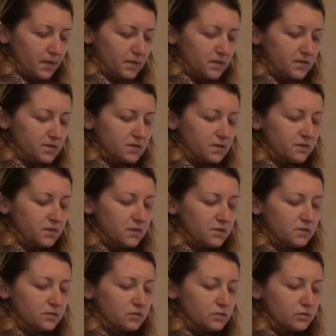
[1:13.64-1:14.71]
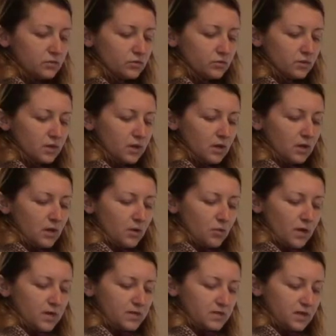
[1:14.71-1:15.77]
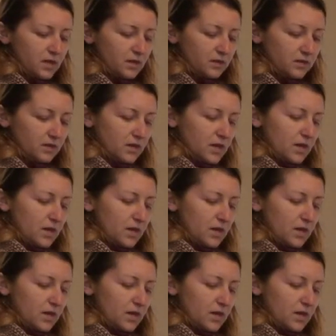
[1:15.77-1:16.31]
This is difficult to do. Why is that?